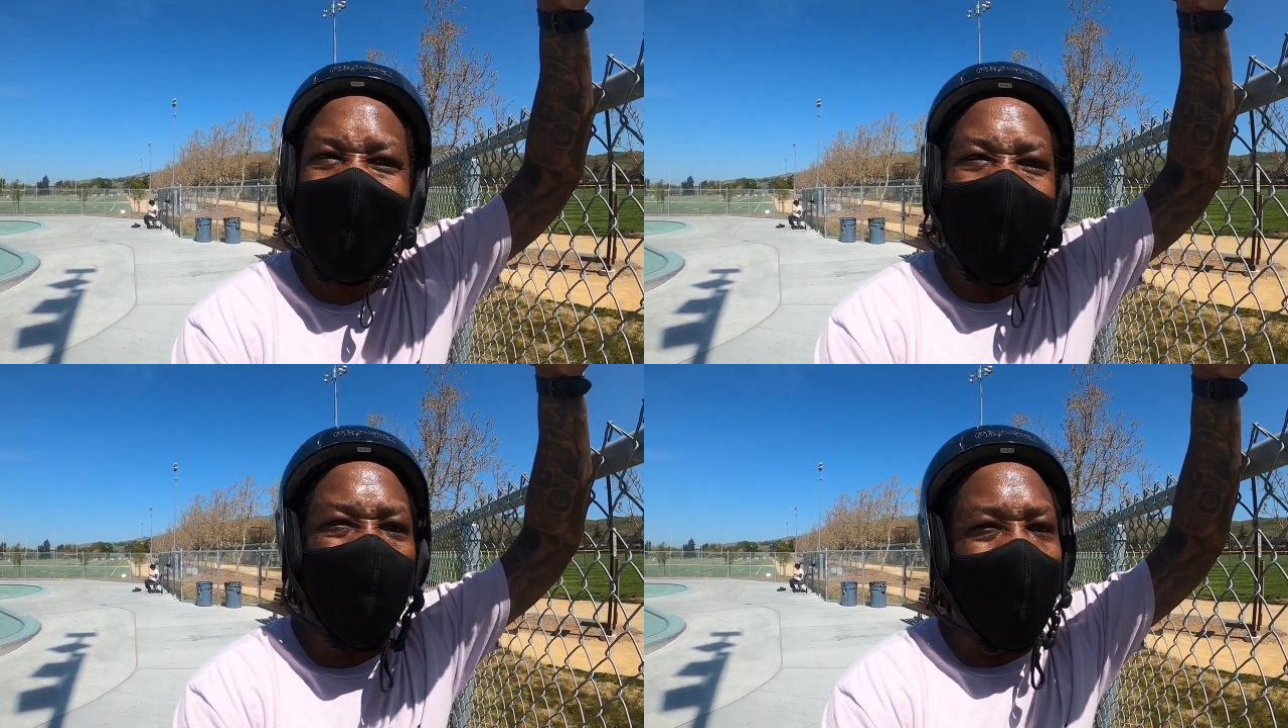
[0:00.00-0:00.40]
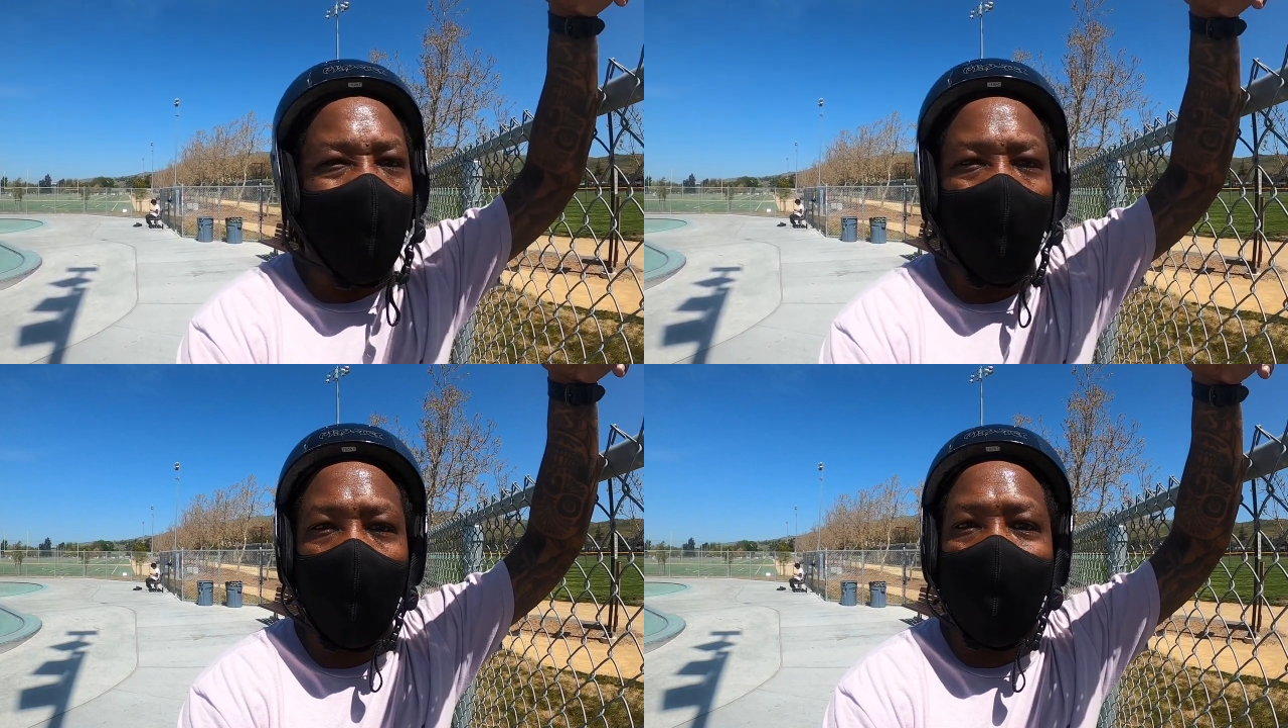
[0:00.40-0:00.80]
I'm not
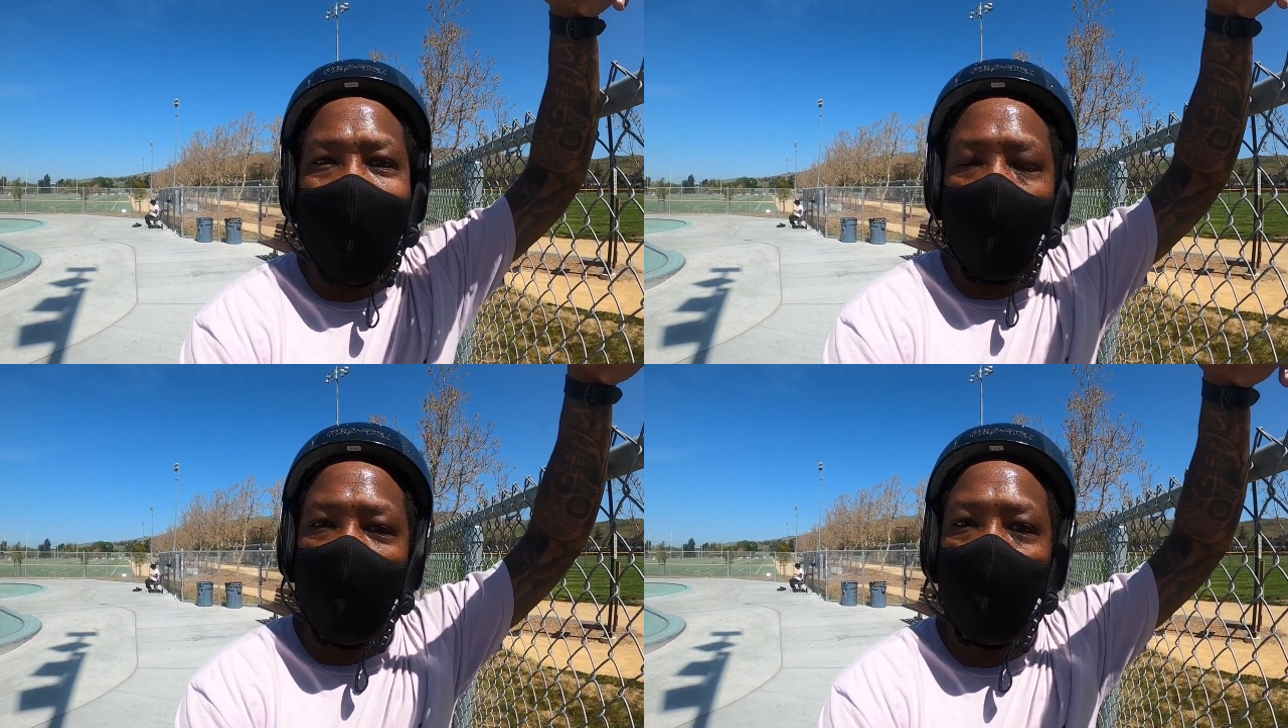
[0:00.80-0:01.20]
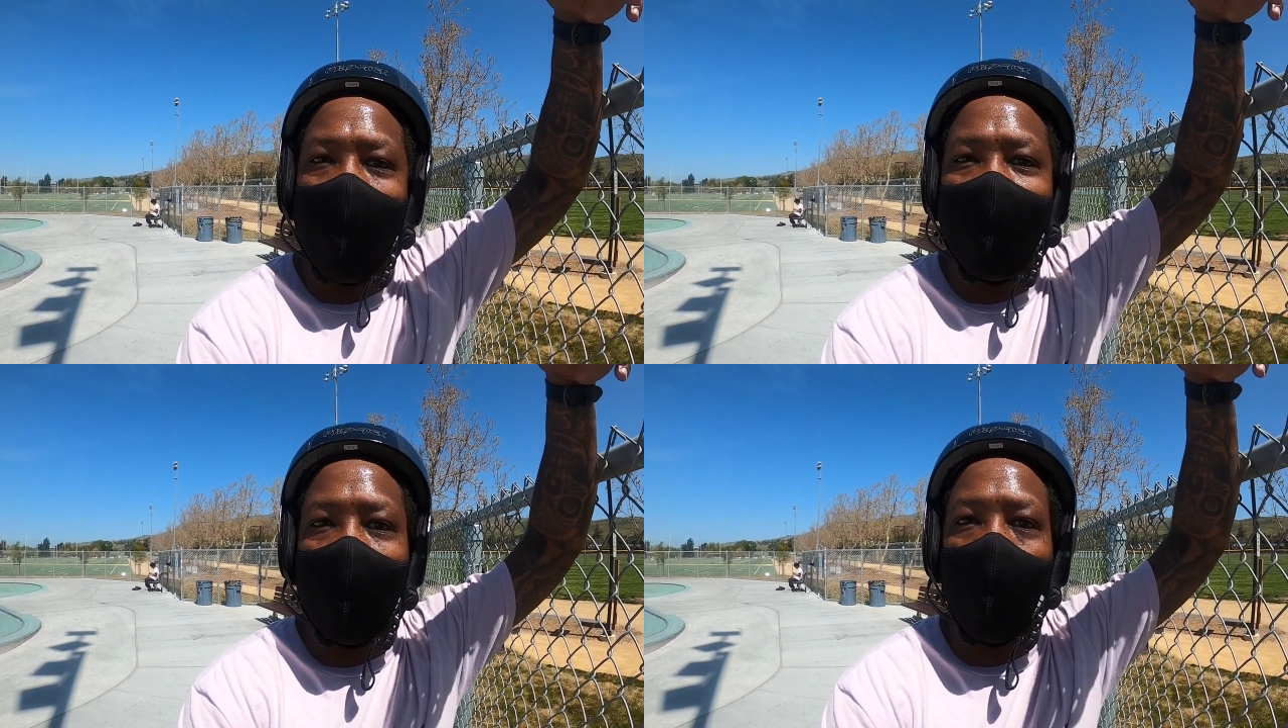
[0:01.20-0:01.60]
all the way back on
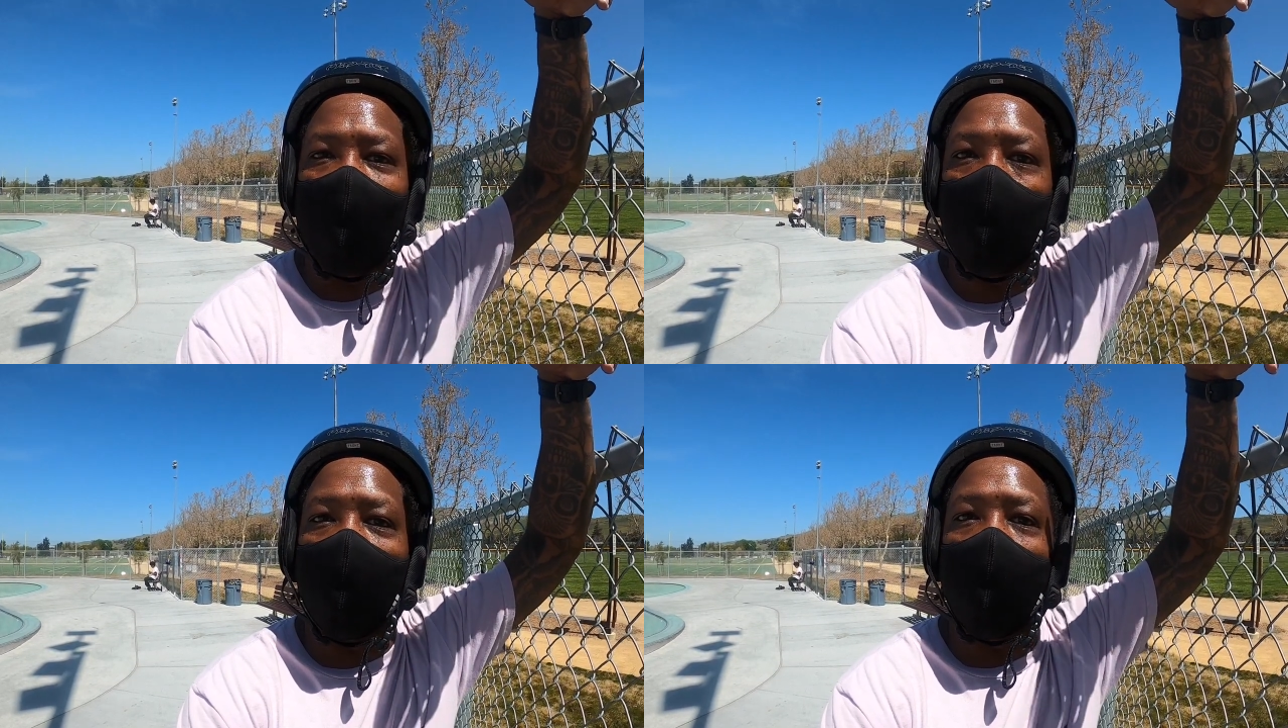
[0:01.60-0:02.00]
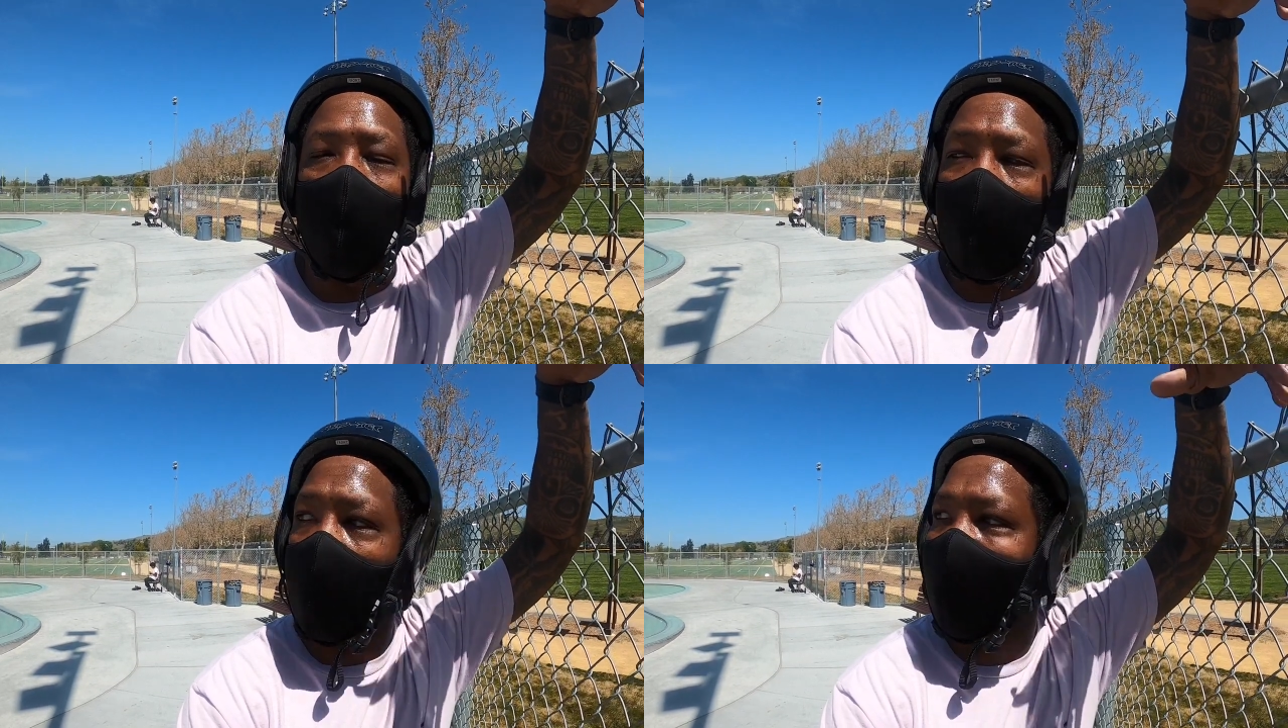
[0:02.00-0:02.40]
spine like I was
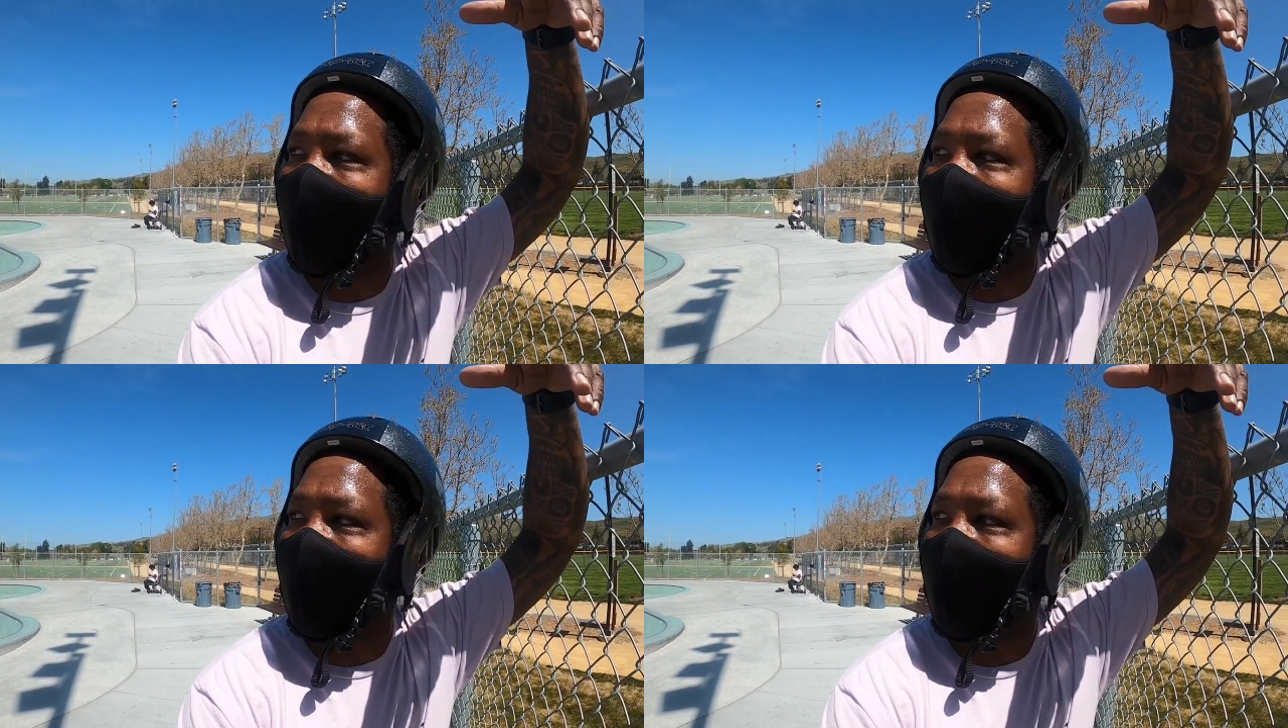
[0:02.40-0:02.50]
before,